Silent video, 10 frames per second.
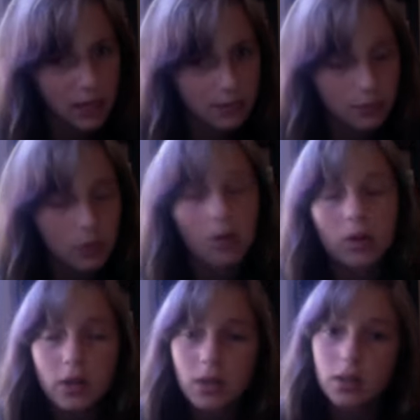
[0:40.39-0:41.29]

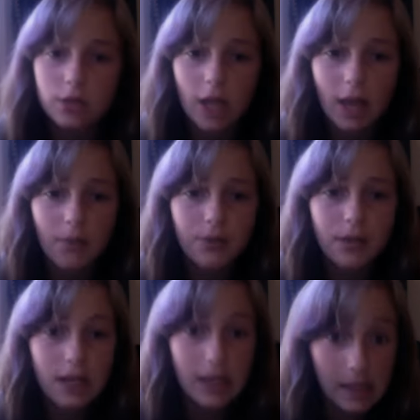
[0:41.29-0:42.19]

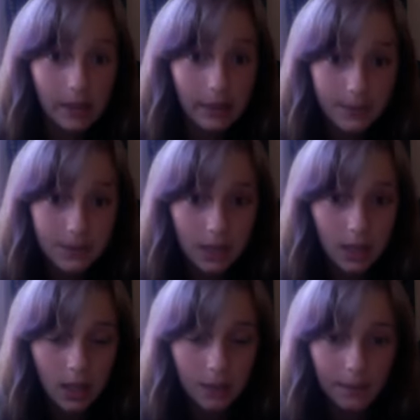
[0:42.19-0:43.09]
chapstick and
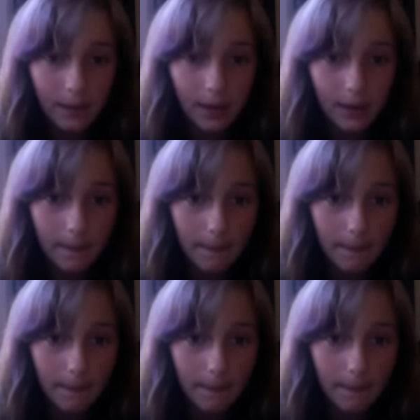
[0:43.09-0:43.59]
lipstick, but